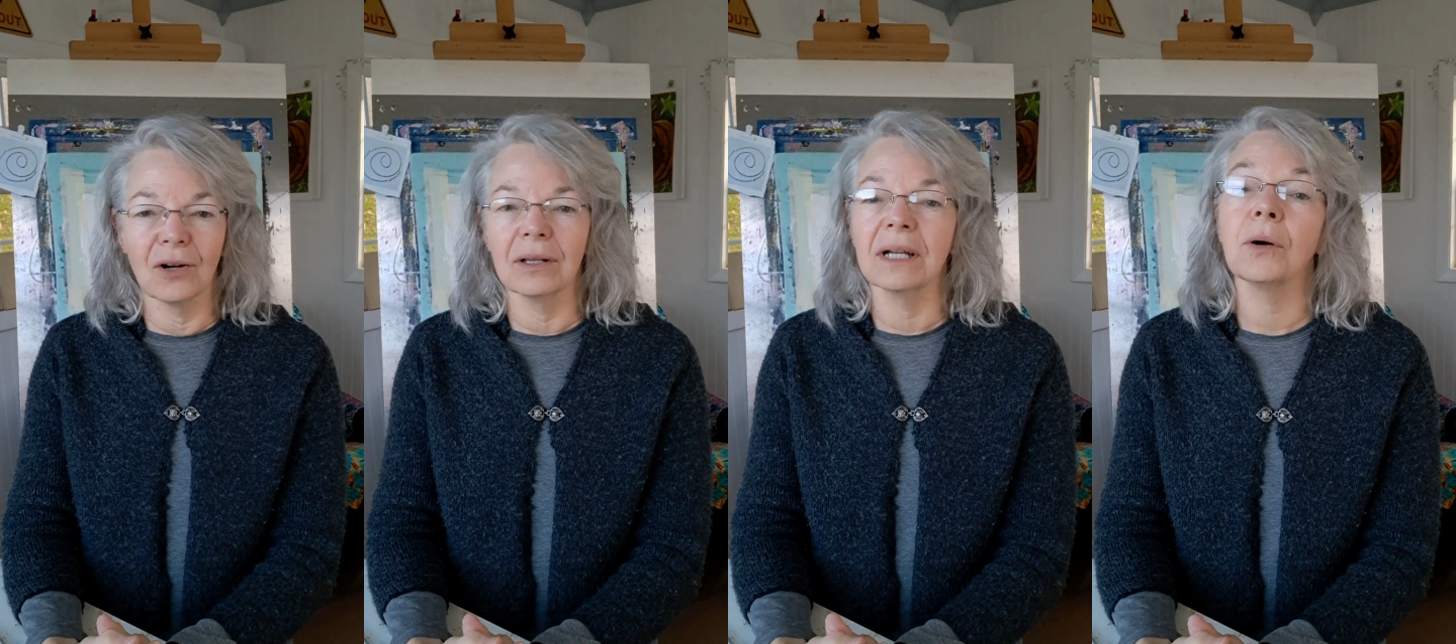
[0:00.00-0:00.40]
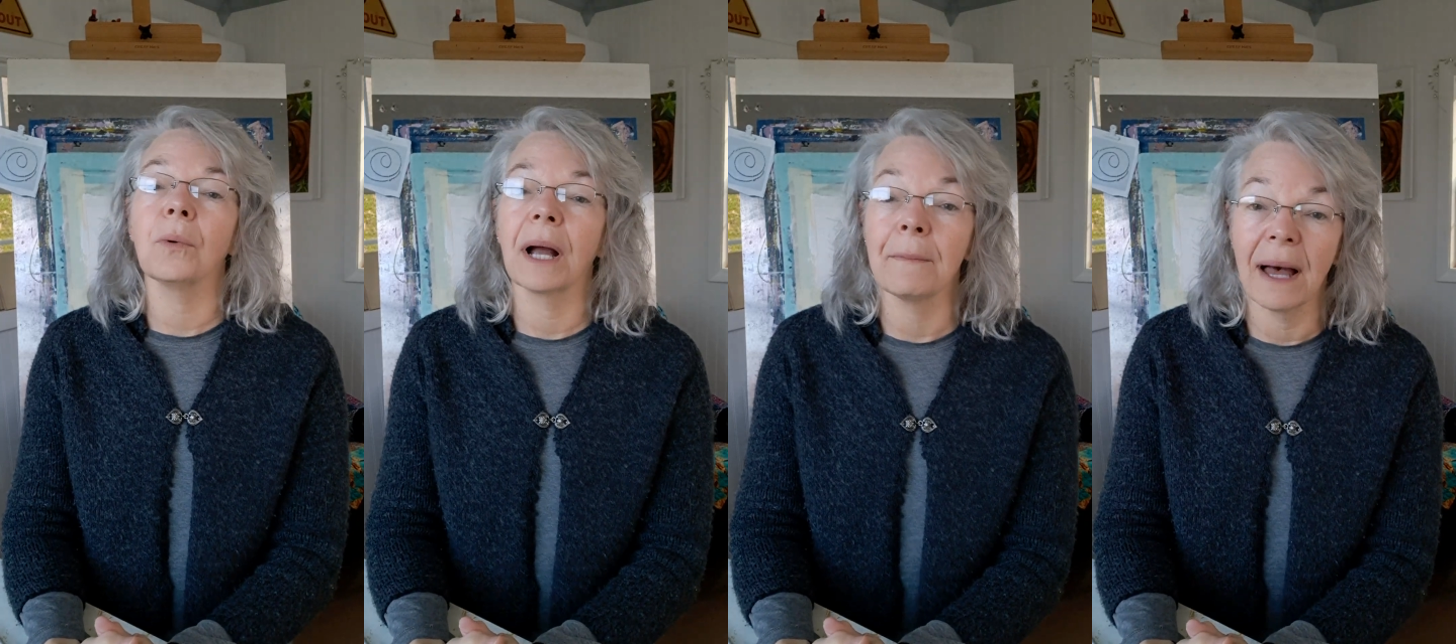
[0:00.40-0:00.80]
earlier
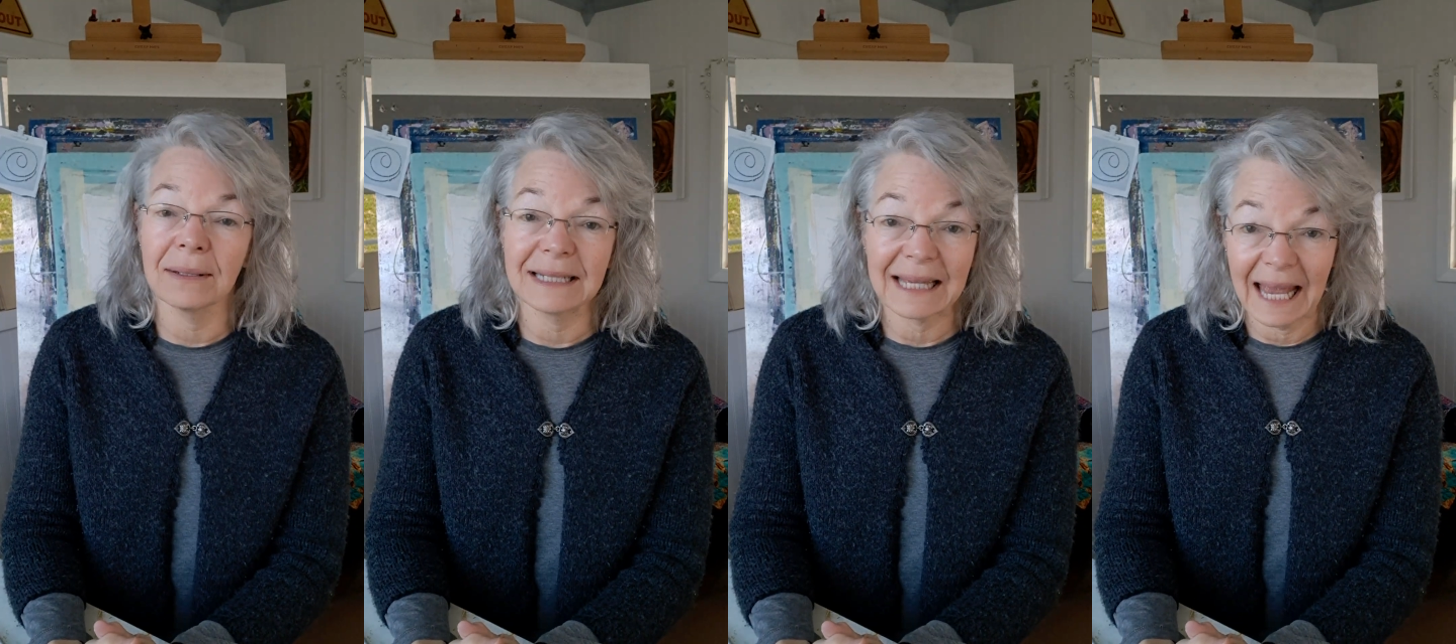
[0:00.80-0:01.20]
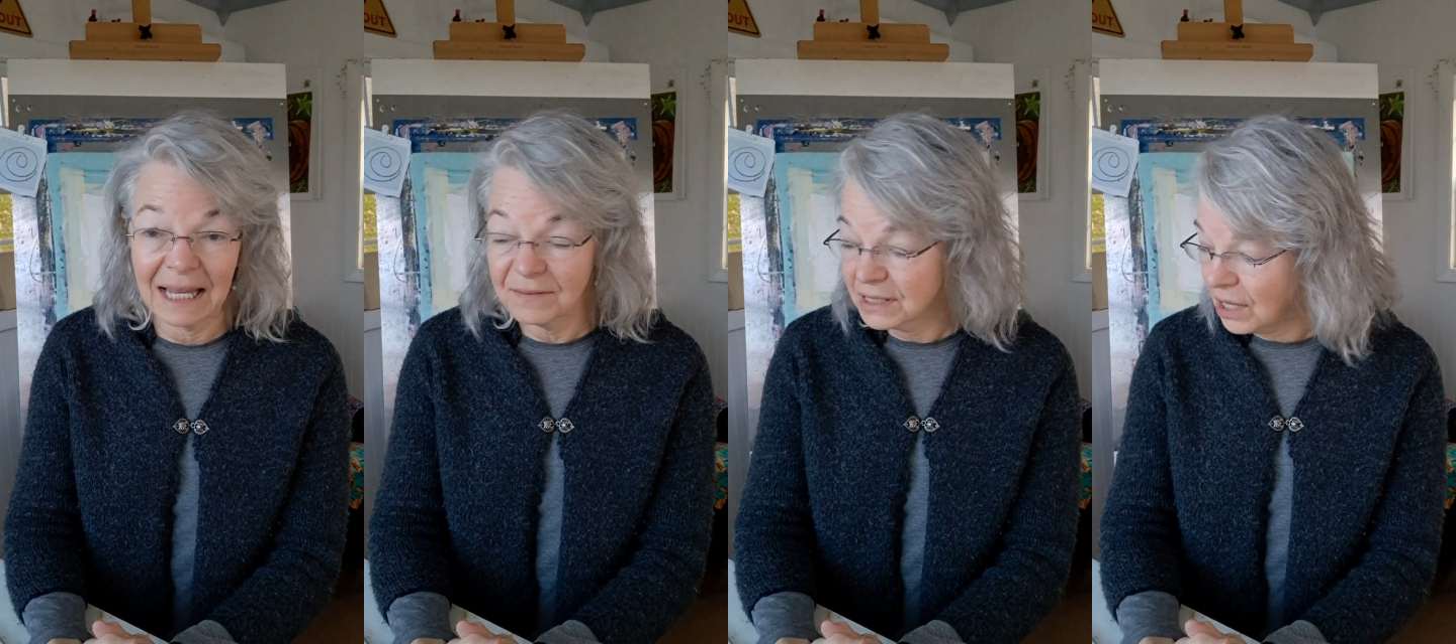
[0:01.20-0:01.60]
where I mounted
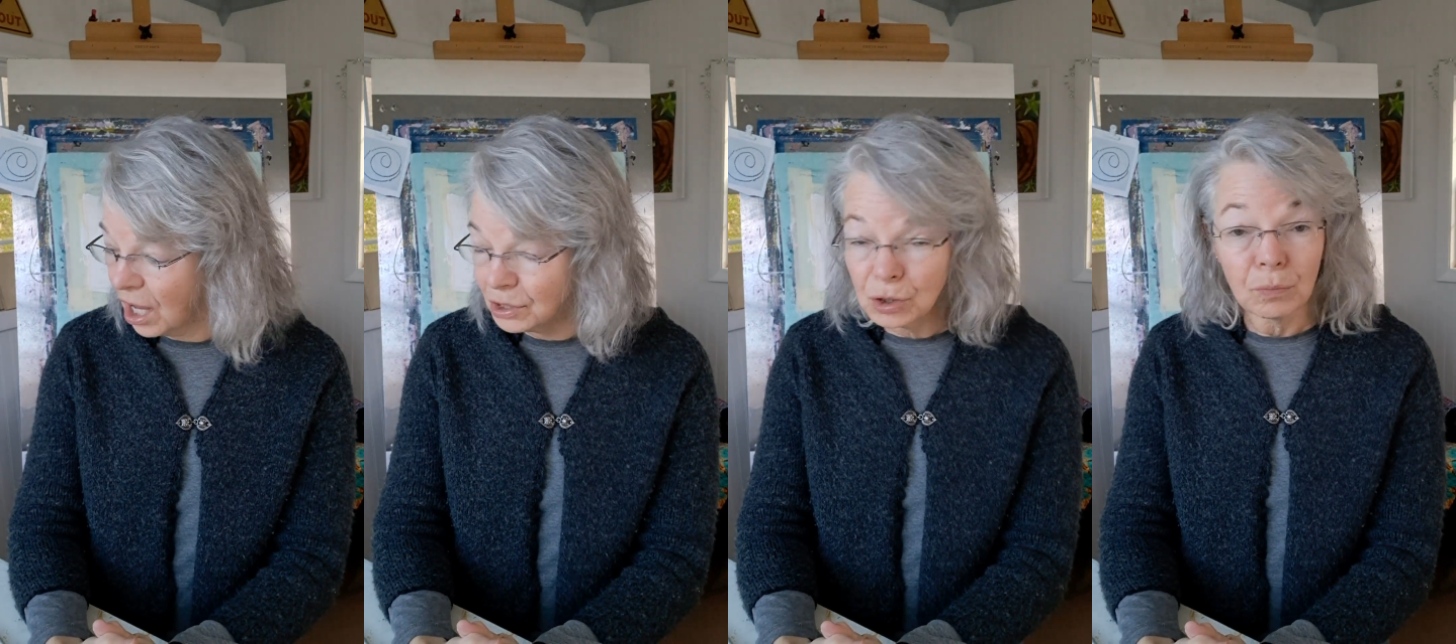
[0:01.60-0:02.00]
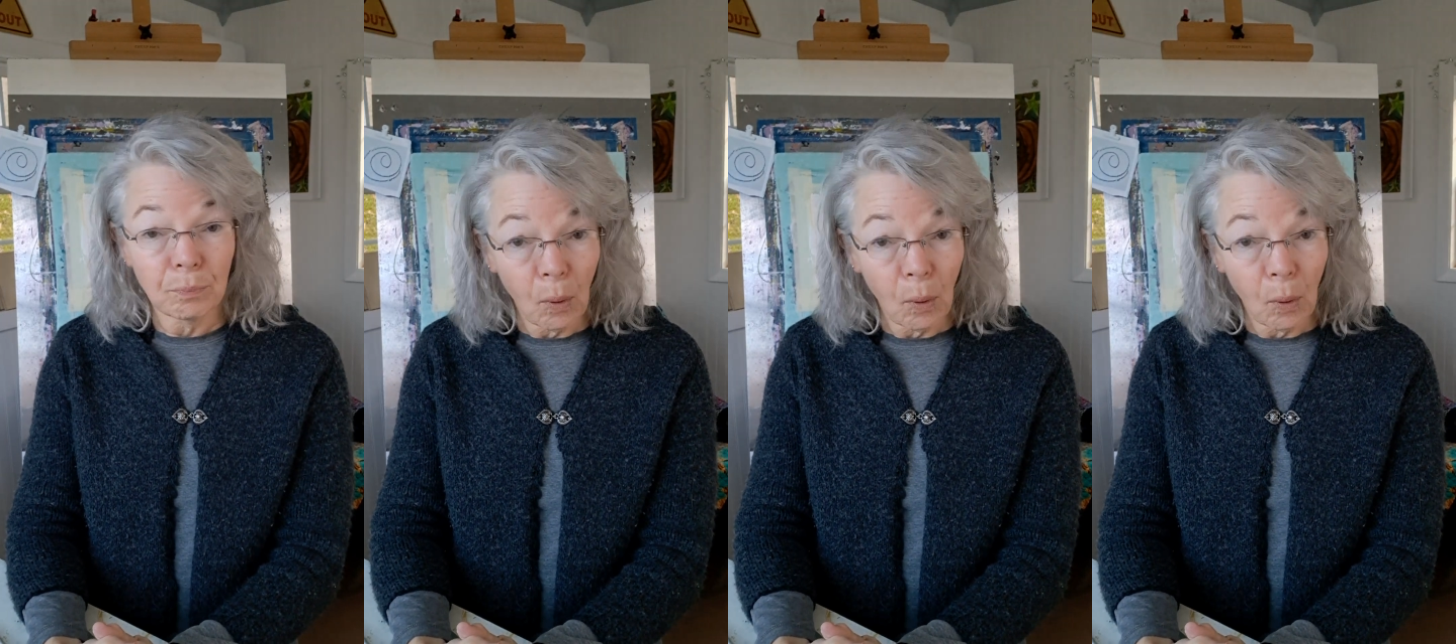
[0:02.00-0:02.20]
canvas onto